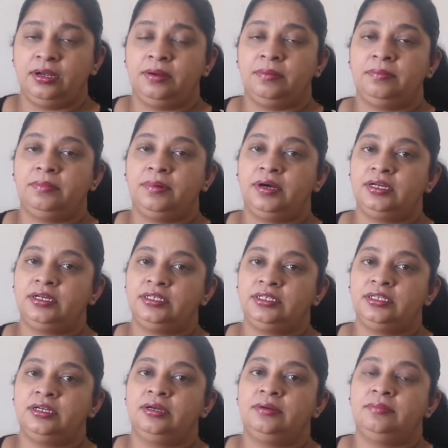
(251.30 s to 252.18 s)
But
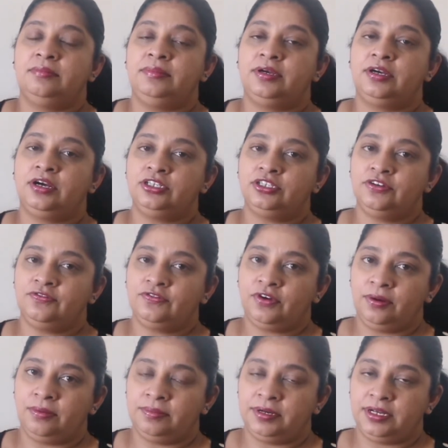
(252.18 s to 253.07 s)
because of
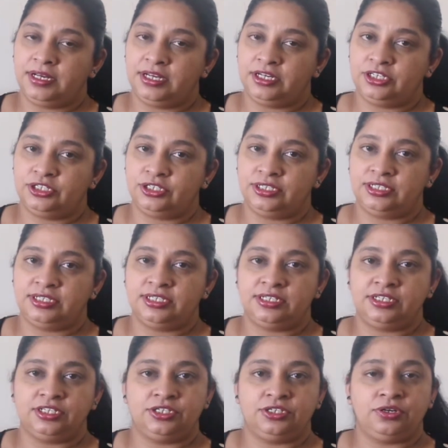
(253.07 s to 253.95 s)
complications,
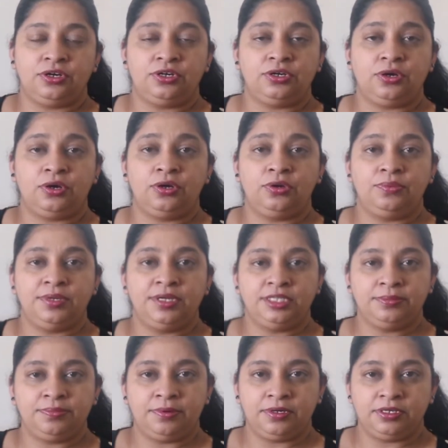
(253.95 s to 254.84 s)
it is not always
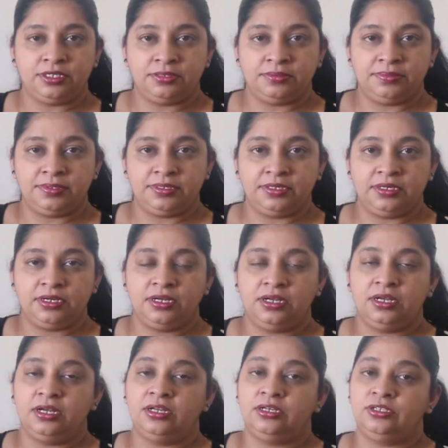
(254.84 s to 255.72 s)
possible
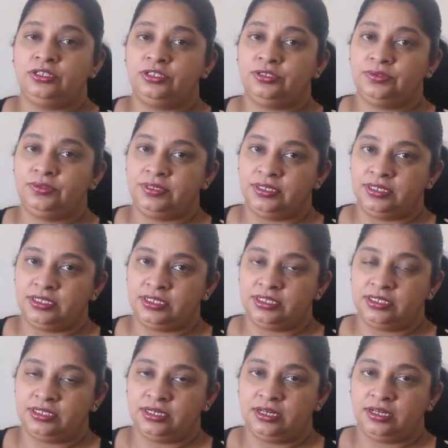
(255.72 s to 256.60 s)
to do
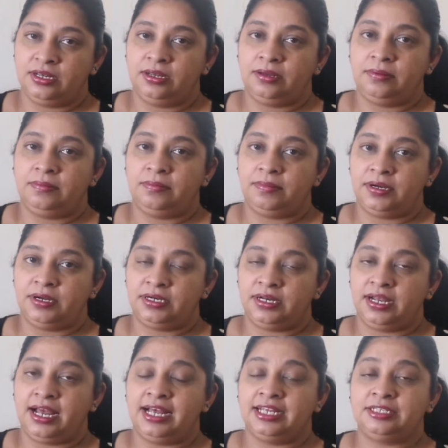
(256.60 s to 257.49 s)
this. But
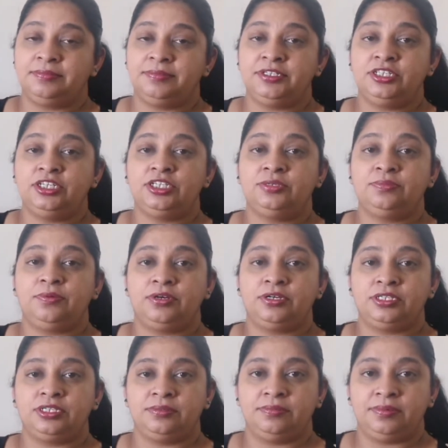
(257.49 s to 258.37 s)
as much as
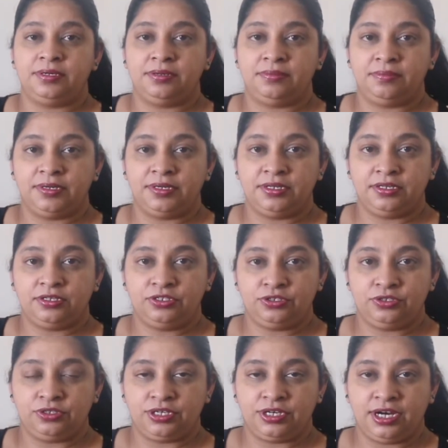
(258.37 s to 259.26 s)
possible, mother
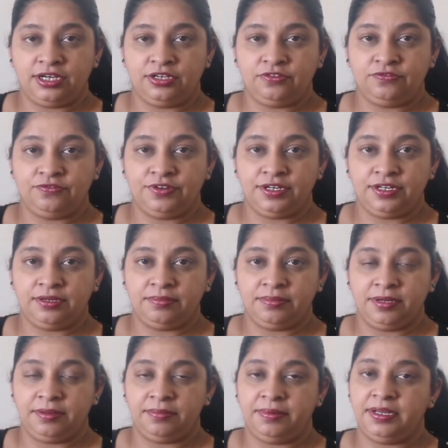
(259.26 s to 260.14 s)
should try to feed the
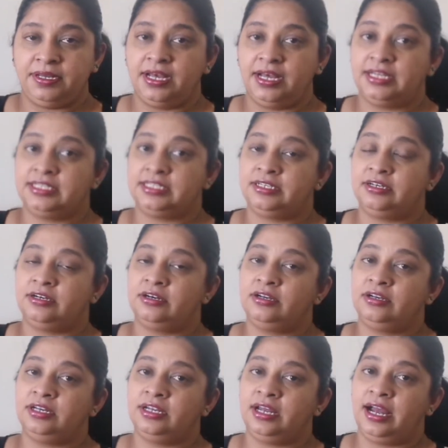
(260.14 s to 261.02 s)
baby at
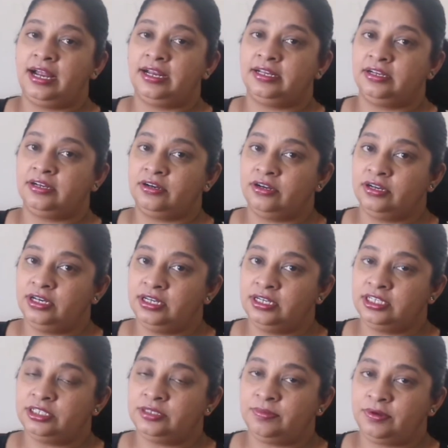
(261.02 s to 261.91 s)
the
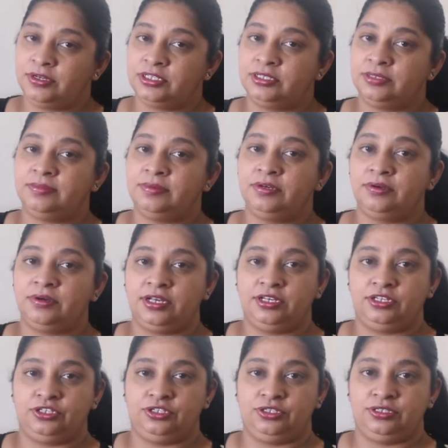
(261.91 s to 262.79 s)
earliest possible
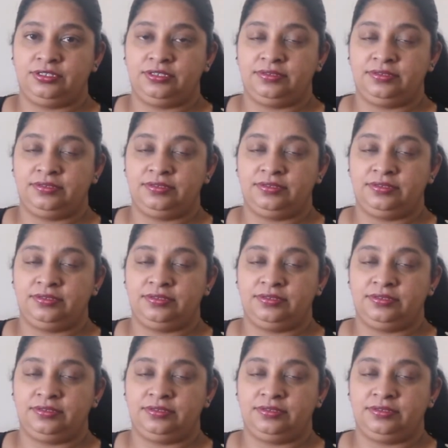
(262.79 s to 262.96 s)
occasion.